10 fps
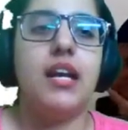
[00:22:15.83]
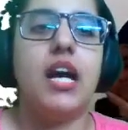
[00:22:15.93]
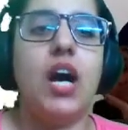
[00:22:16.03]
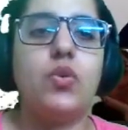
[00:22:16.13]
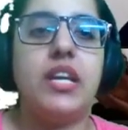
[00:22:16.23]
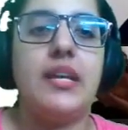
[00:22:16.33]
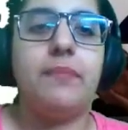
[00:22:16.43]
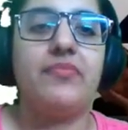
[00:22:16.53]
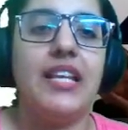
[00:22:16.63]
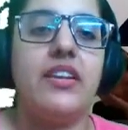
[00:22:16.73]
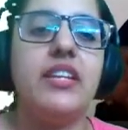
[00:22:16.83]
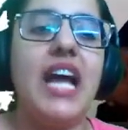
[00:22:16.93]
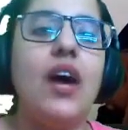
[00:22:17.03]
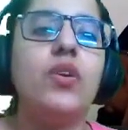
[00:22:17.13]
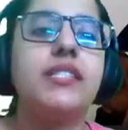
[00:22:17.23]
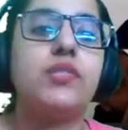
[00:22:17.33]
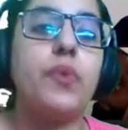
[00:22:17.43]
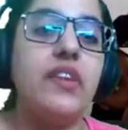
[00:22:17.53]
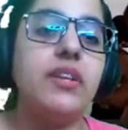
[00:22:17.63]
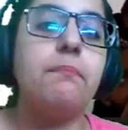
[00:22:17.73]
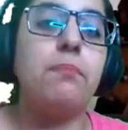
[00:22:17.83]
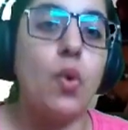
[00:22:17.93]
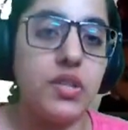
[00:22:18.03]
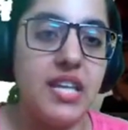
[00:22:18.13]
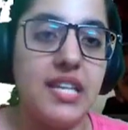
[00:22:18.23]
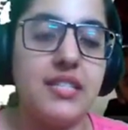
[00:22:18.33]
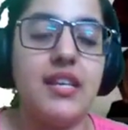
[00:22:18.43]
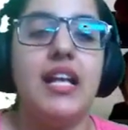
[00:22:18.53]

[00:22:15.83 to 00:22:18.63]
Okay. Now it's very important.